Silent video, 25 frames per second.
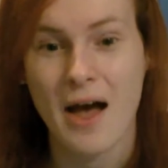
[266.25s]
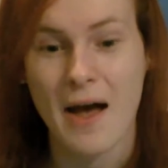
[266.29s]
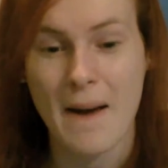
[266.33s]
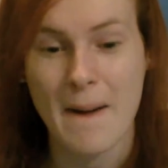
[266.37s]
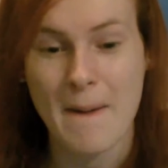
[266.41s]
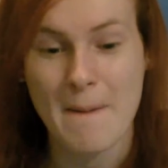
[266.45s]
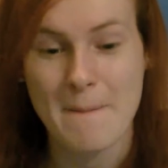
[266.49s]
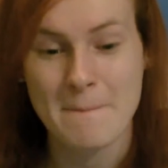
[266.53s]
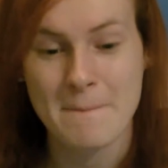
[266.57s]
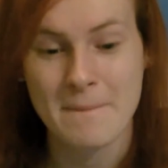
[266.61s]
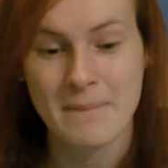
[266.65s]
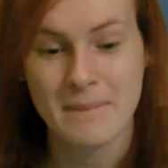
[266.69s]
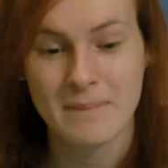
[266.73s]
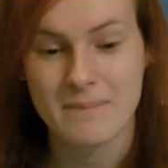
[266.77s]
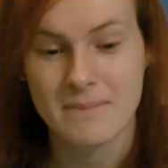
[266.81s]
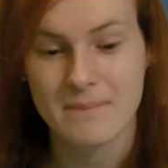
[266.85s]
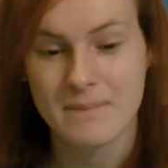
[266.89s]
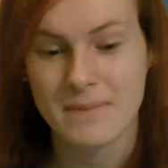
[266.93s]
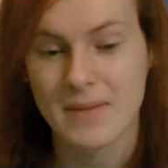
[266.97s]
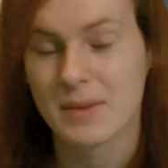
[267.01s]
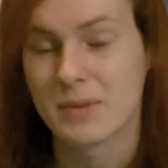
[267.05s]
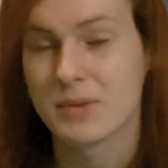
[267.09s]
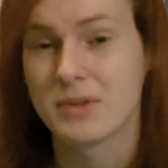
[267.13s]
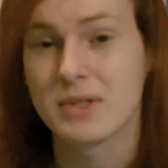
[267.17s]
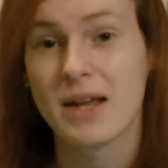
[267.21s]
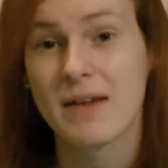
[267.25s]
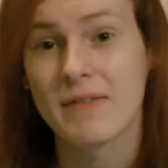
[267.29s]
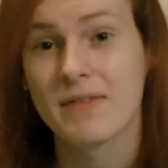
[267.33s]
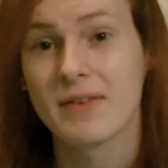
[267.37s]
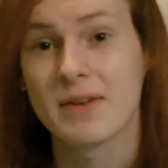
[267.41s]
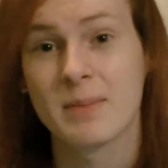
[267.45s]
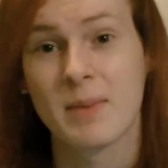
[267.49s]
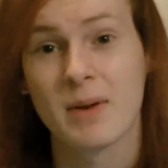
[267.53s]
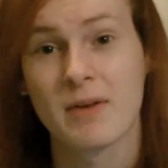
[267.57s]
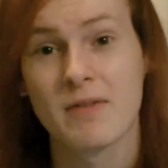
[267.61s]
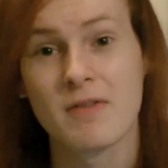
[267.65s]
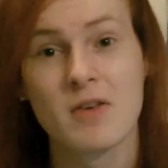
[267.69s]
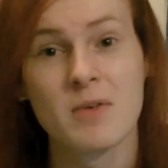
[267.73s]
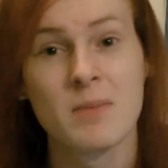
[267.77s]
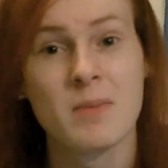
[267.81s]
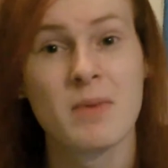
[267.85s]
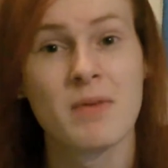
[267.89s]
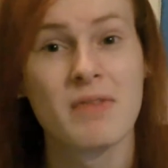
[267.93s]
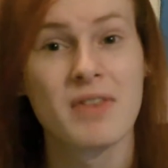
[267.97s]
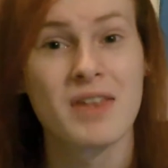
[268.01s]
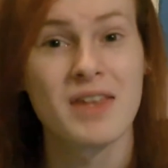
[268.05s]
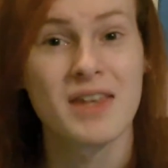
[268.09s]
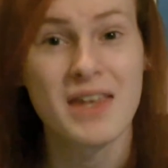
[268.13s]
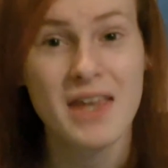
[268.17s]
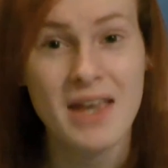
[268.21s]
Um, it was definitely my film
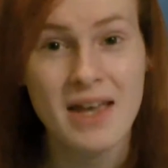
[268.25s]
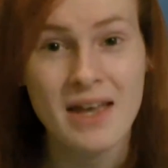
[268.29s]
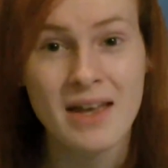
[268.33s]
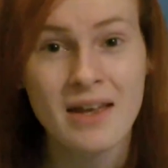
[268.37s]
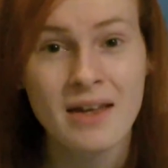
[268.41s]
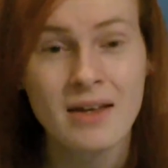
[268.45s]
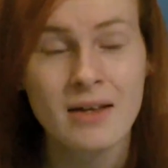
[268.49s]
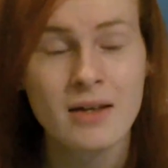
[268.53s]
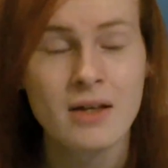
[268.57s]
of the year.